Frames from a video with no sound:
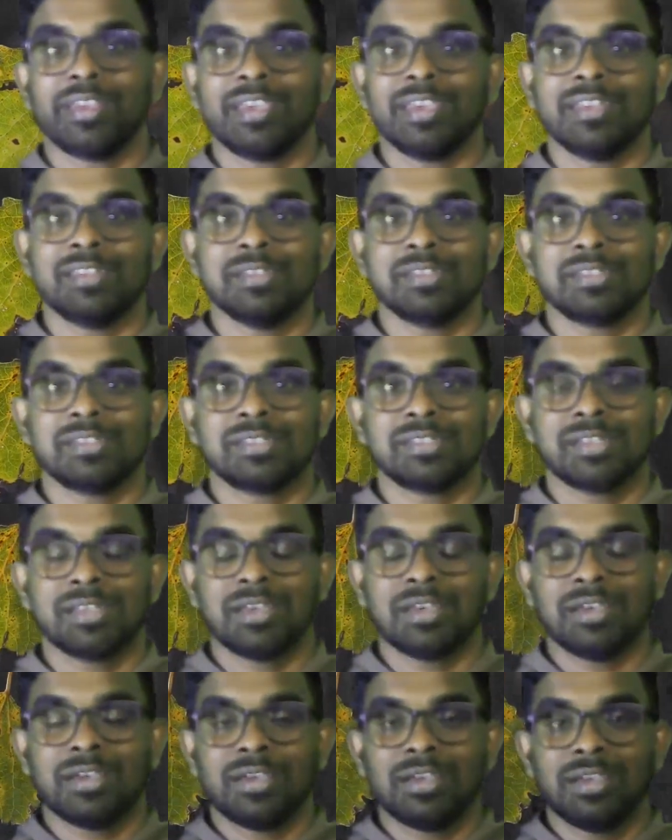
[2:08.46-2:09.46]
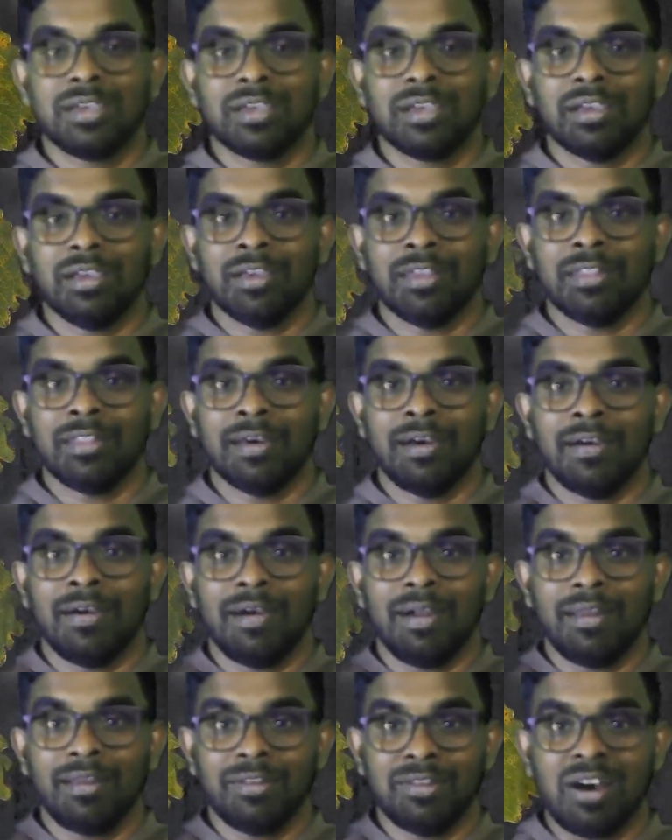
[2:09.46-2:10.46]
against the
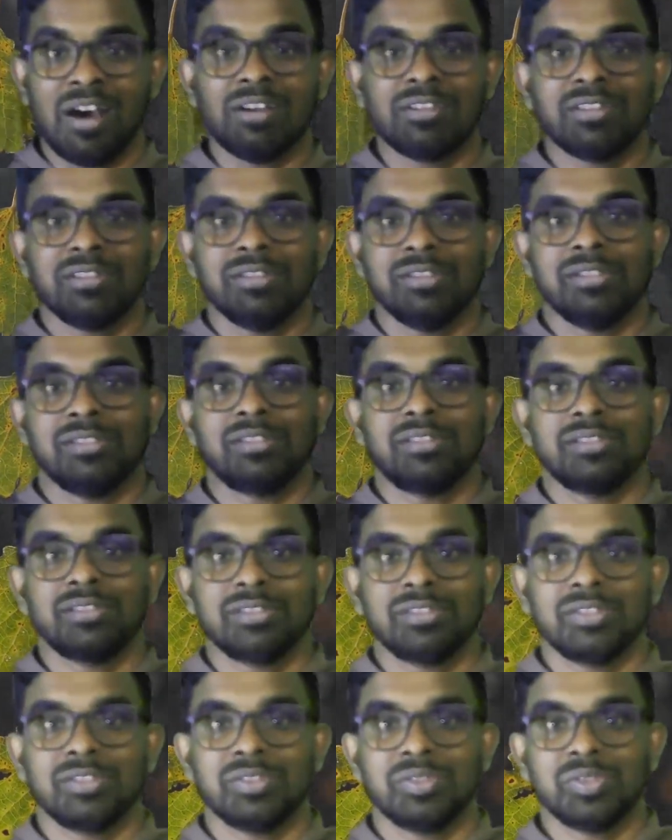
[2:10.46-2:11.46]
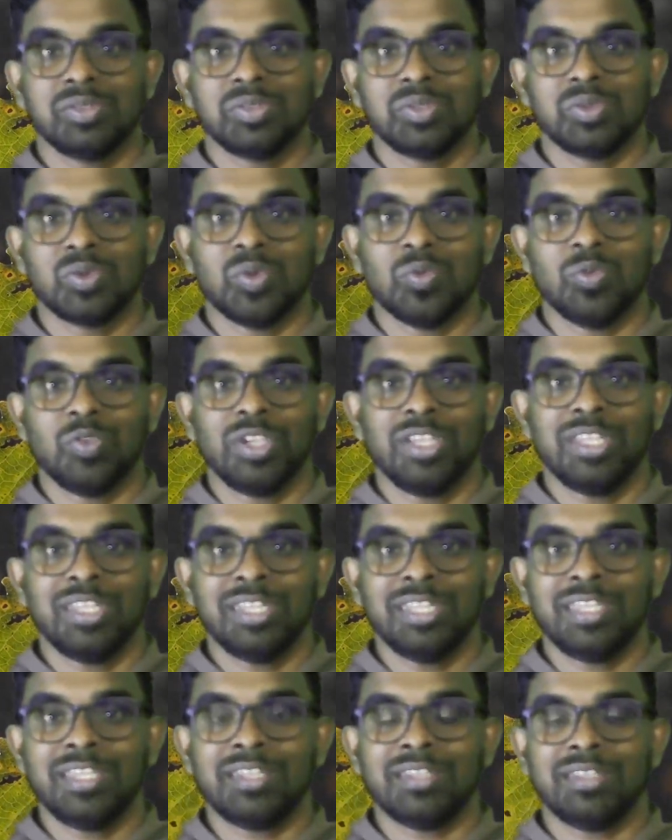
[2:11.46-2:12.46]
darkness. So we
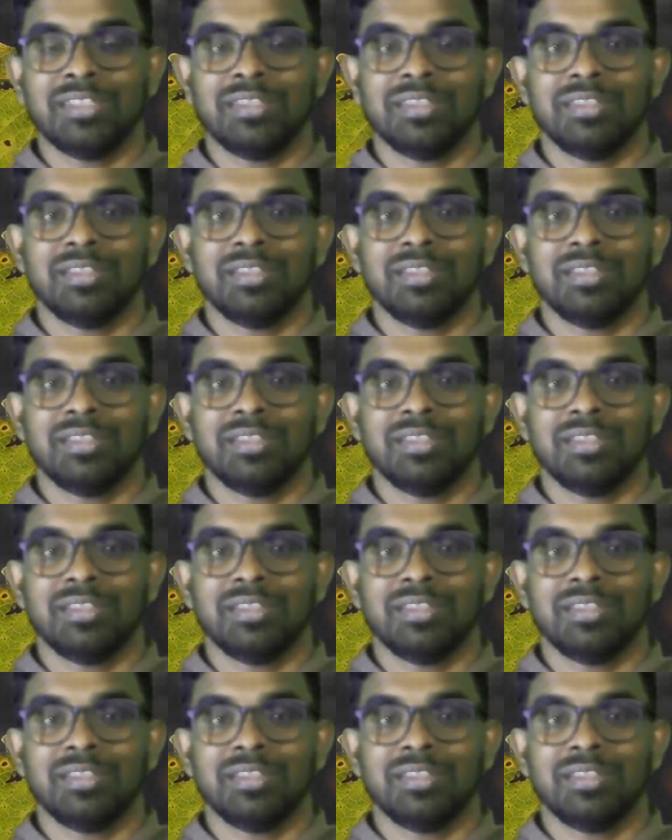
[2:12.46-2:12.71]
need